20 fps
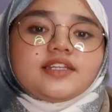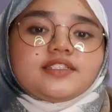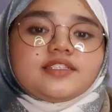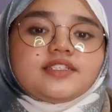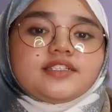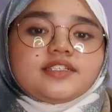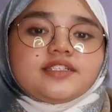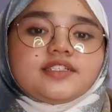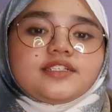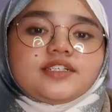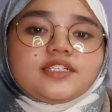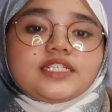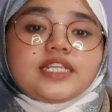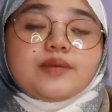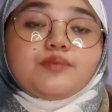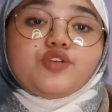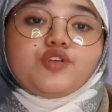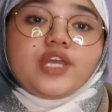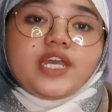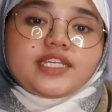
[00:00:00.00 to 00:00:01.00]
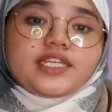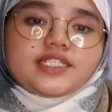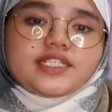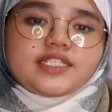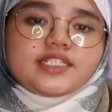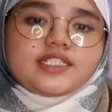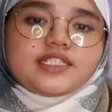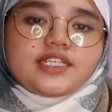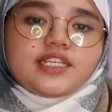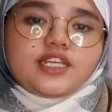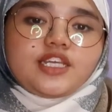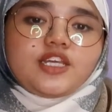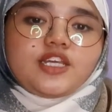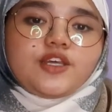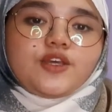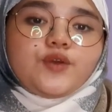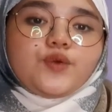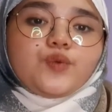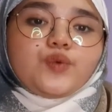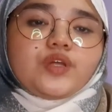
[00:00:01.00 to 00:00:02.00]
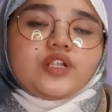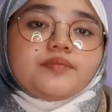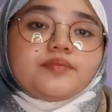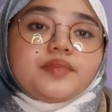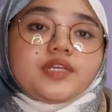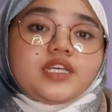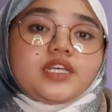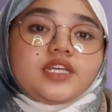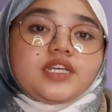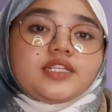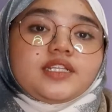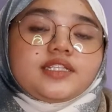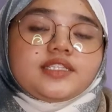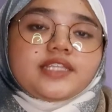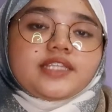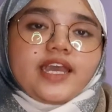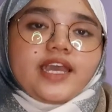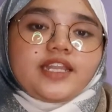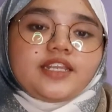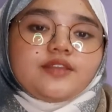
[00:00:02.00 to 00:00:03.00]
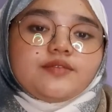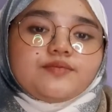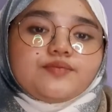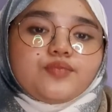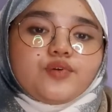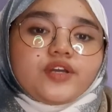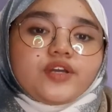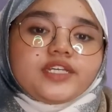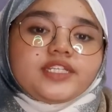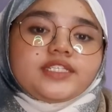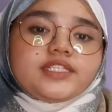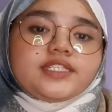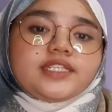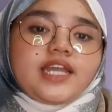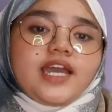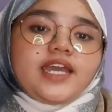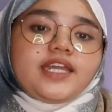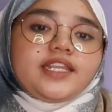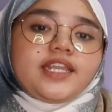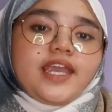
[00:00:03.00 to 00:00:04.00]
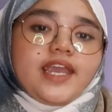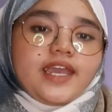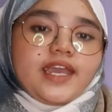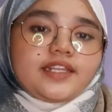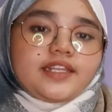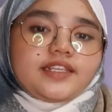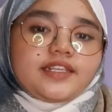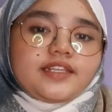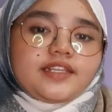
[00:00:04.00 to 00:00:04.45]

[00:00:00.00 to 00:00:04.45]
the WACC will be 10.98%